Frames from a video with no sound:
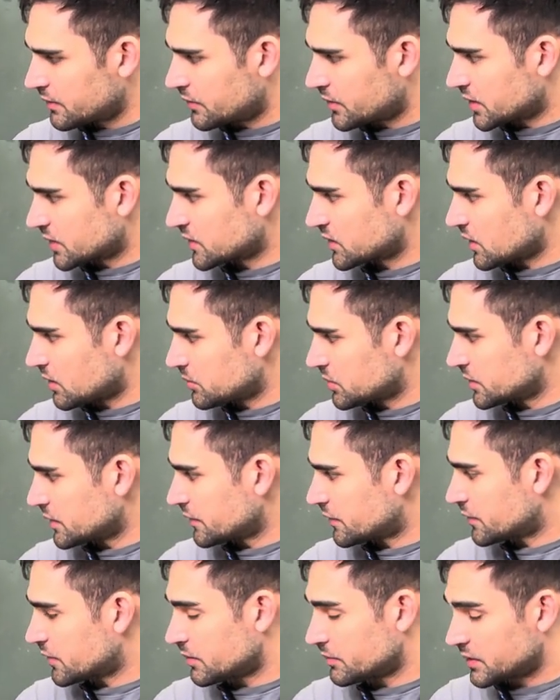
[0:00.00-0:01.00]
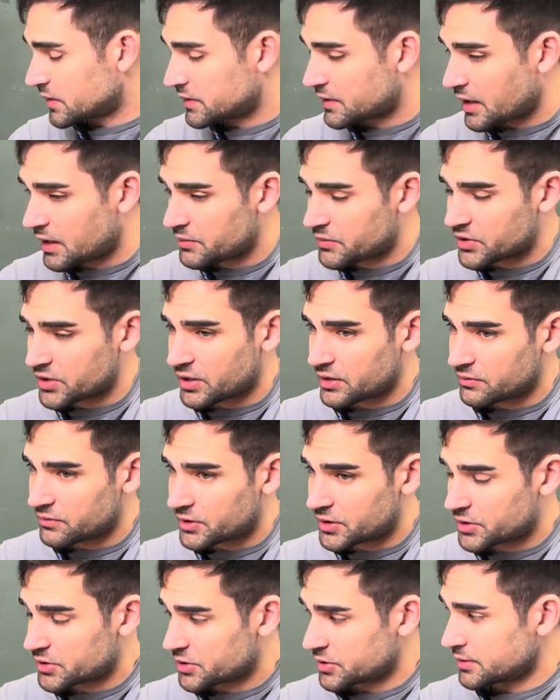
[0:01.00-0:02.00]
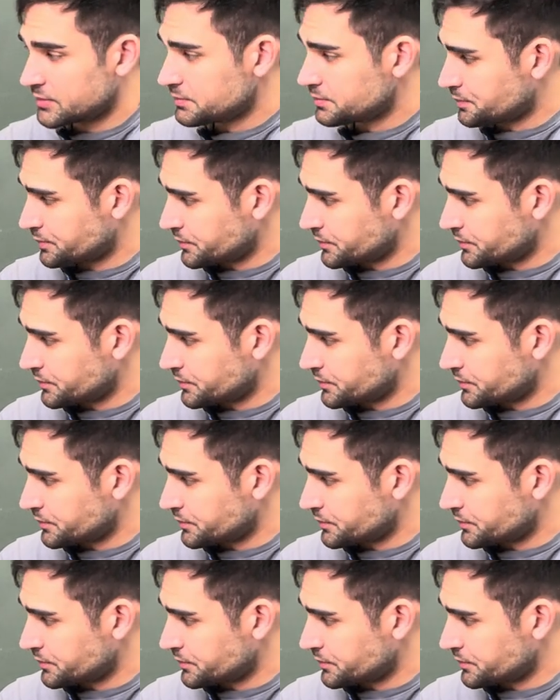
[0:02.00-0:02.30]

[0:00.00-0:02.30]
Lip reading: for example, from the time trial version,